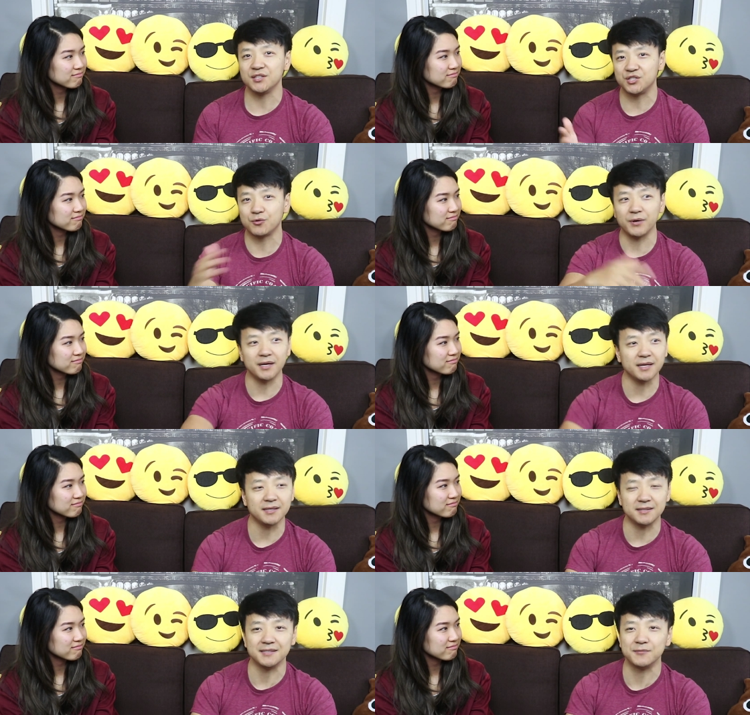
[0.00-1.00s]
Speaker 1: this story is,
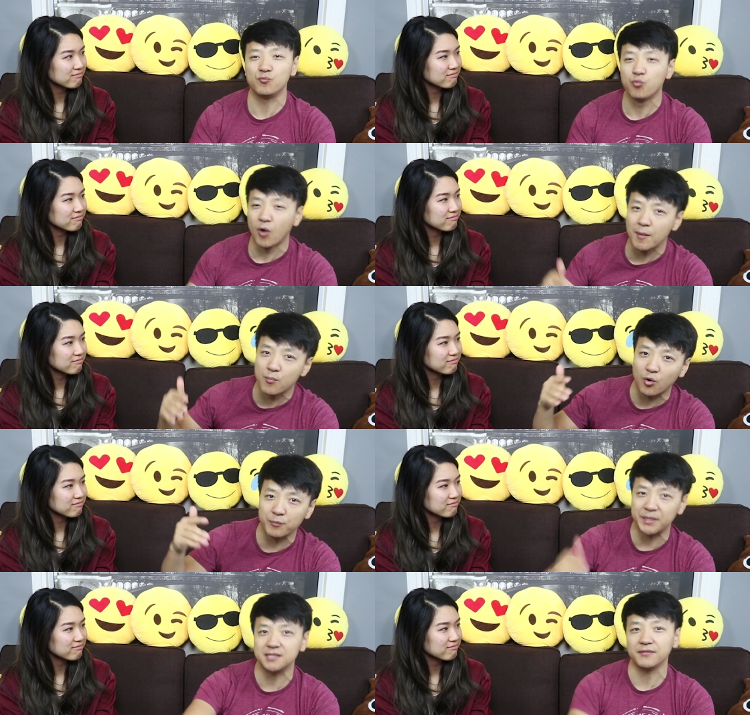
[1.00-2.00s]
is one more
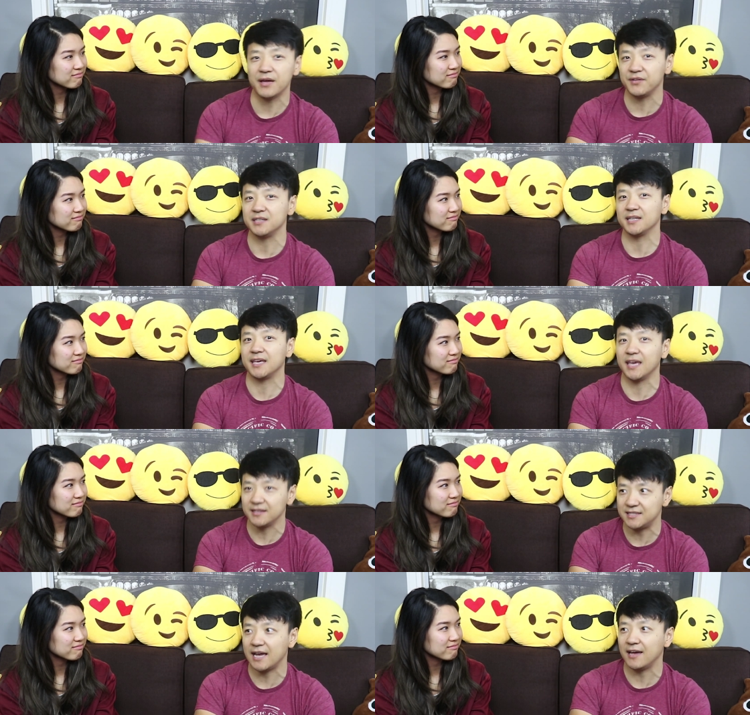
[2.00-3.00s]
piece of evidence against
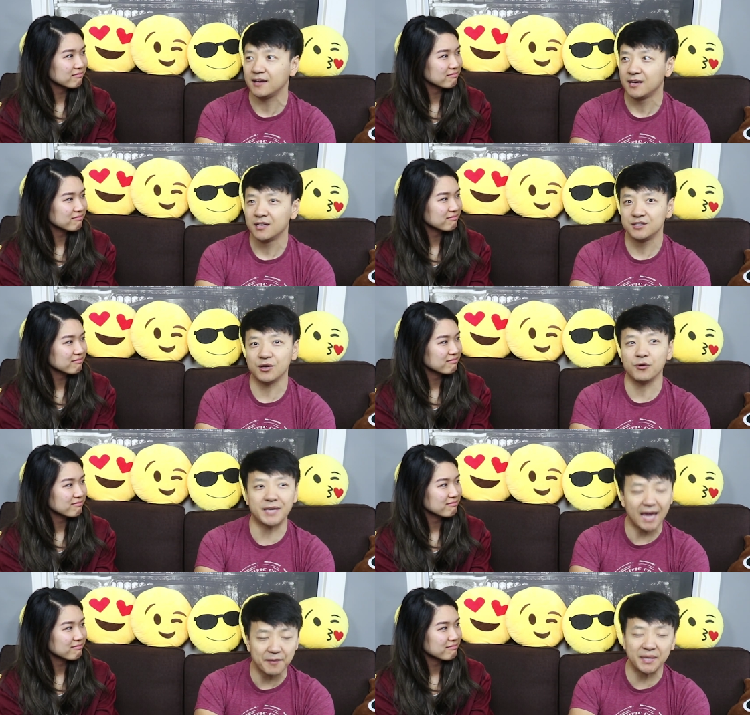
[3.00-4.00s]
that. So
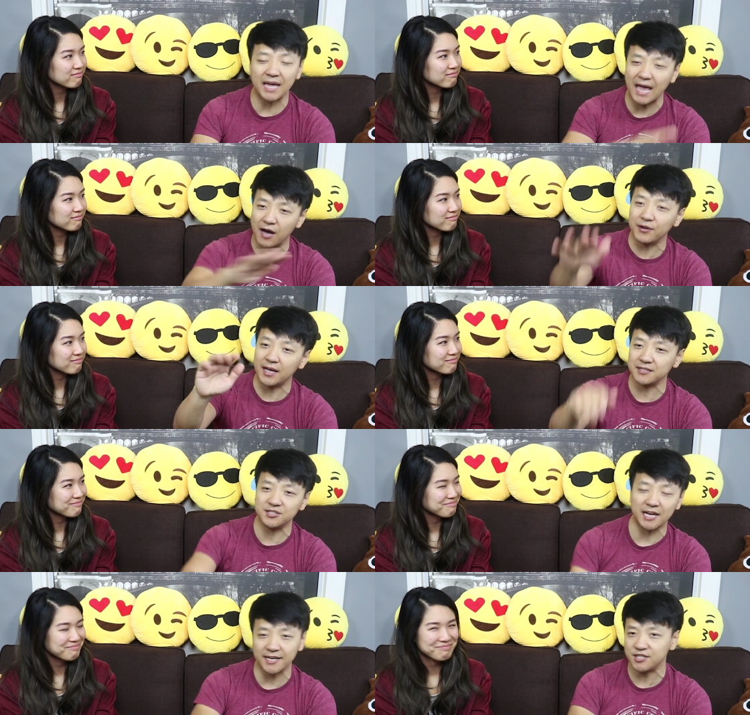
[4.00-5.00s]
count me out as a
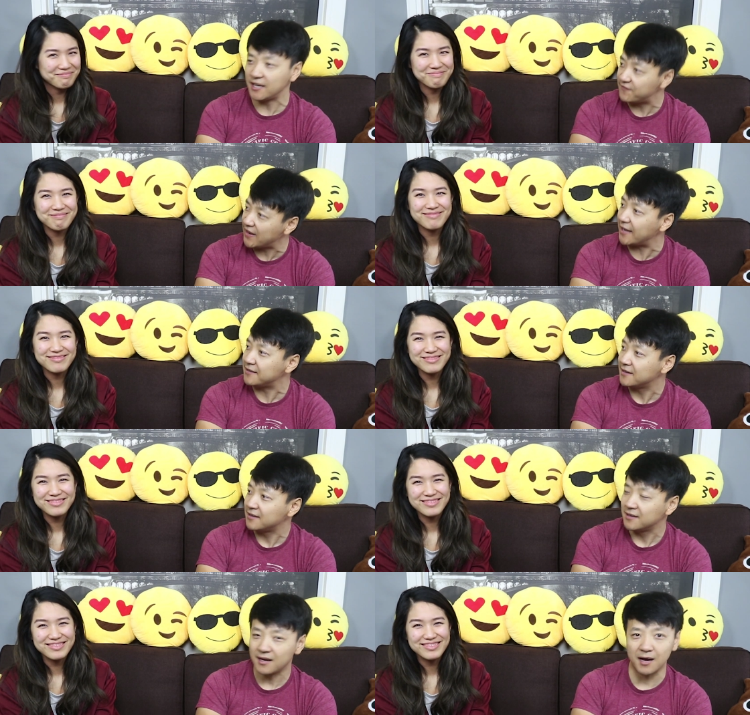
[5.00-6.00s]
Jackie Chan fan.
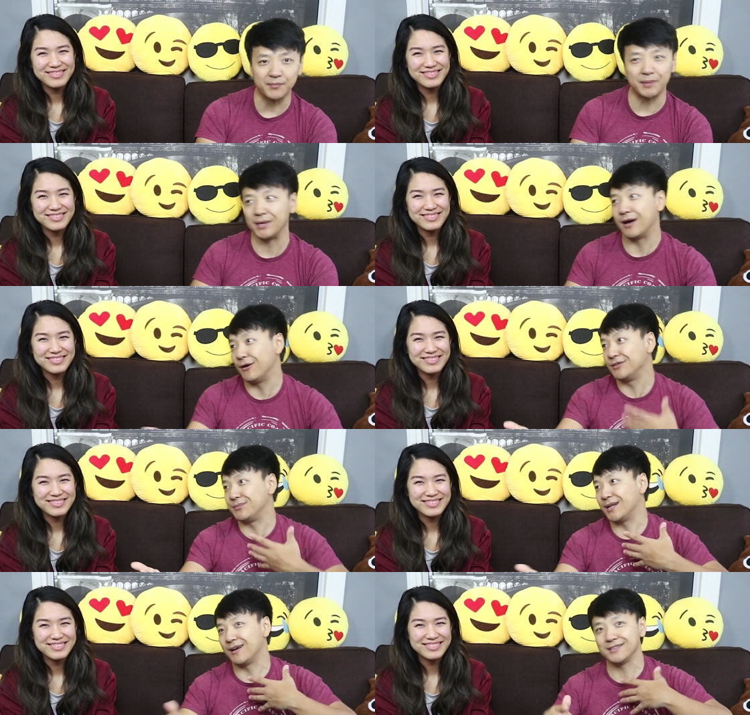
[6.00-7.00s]
Um, I mean, I've always been
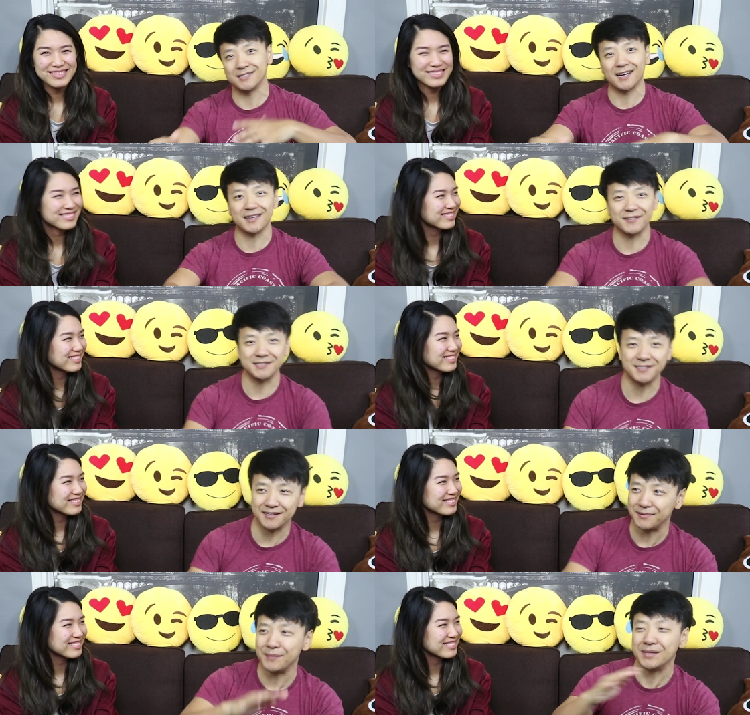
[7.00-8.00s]
out as a Jackie Chan
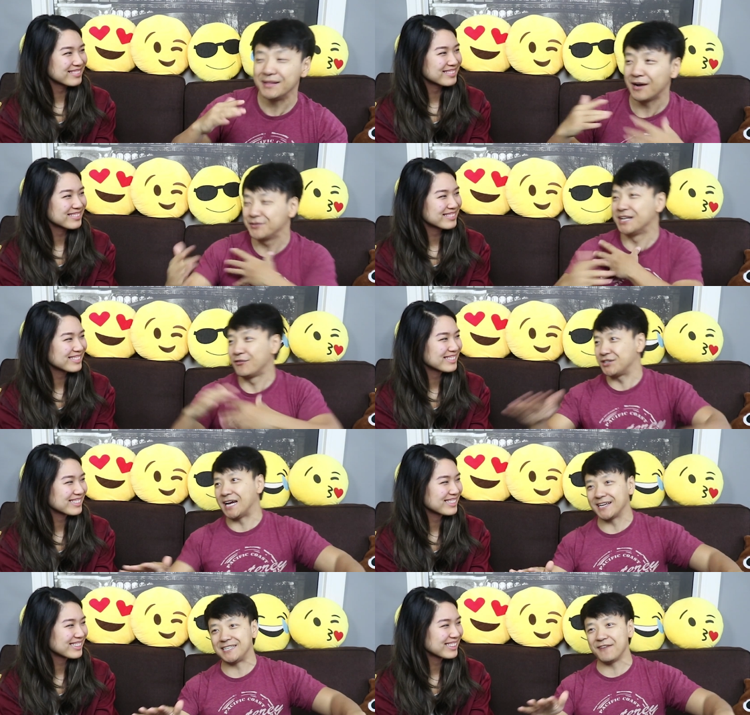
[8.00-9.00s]
fan. I was never a
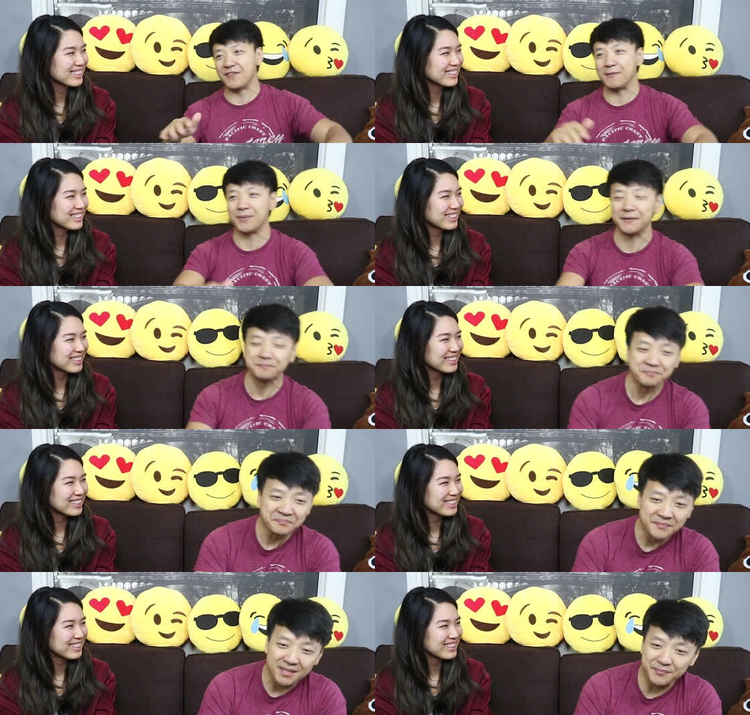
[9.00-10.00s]
Jackie Chan fan, but
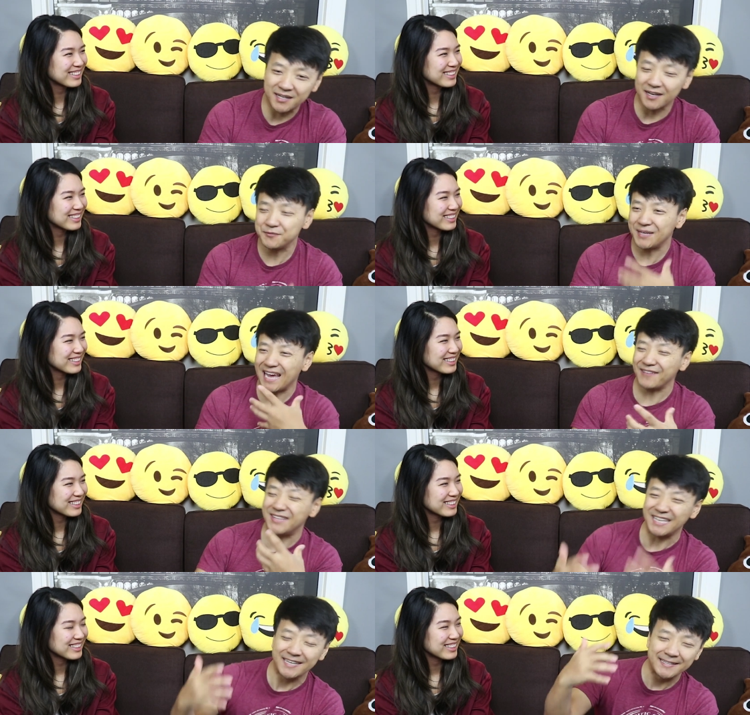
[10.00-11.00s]
because we have
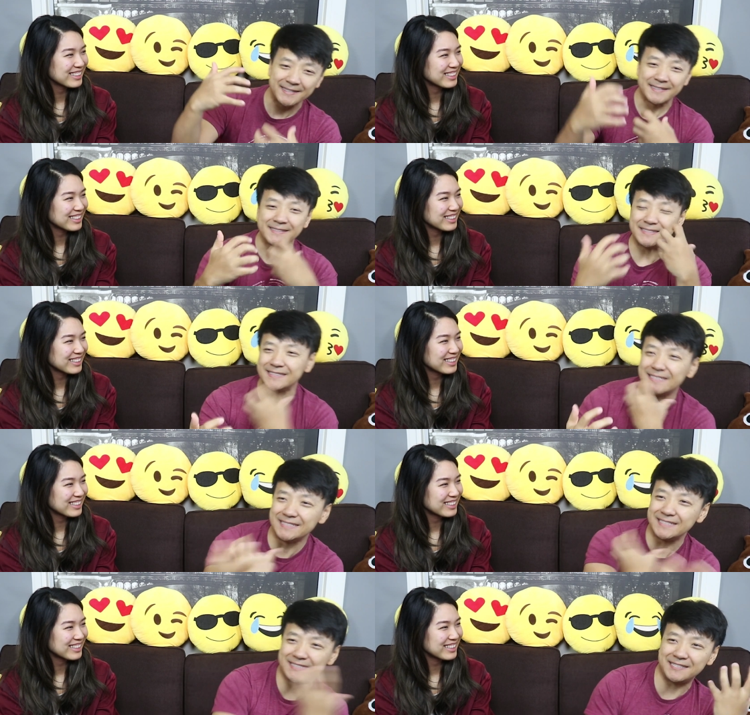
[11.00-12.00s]
the
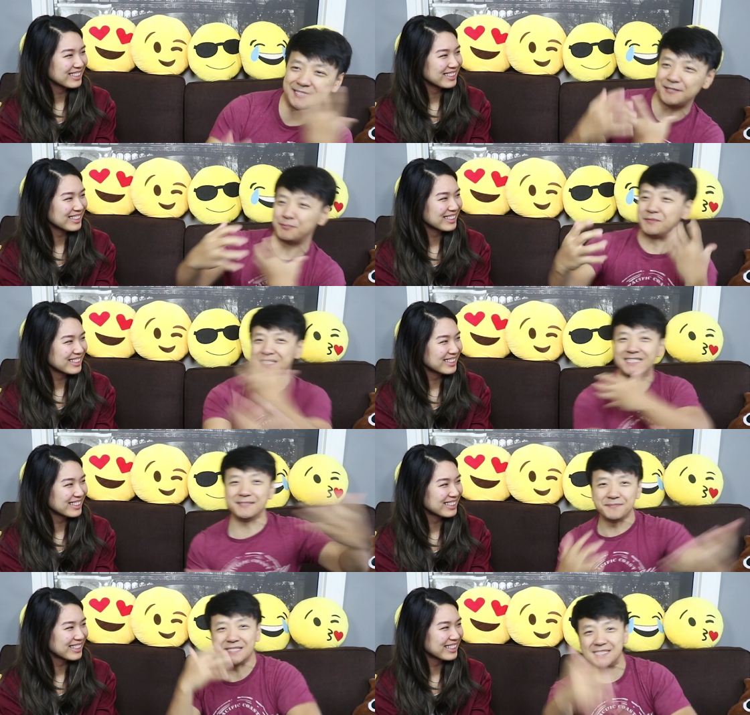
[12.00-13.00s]
ugh, the stupid
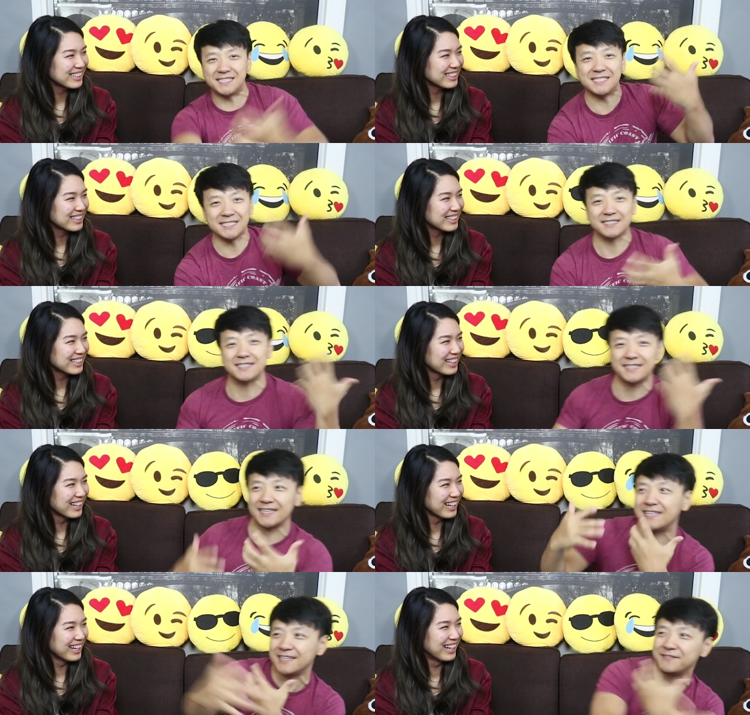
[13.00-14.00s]
resemblance thing. Like, I
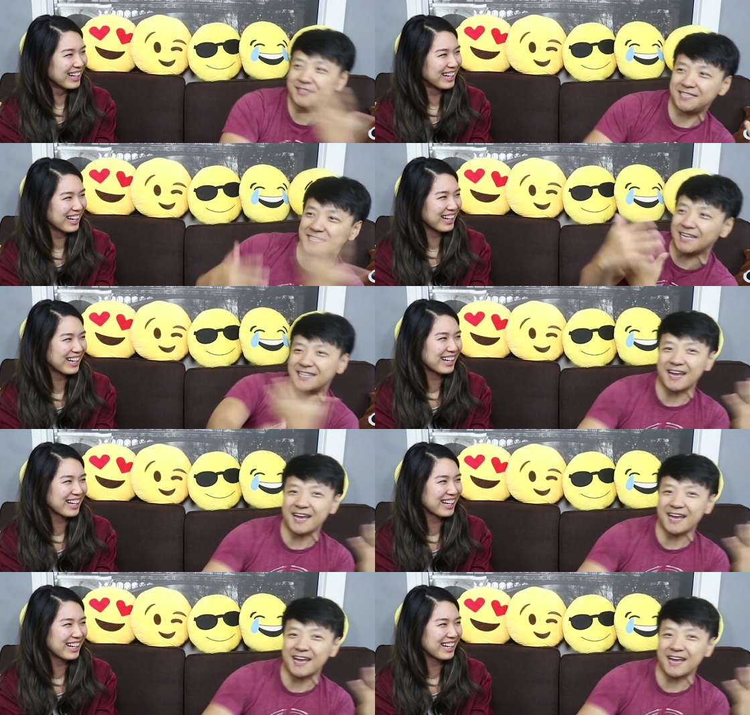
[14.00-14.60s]
can't ever shake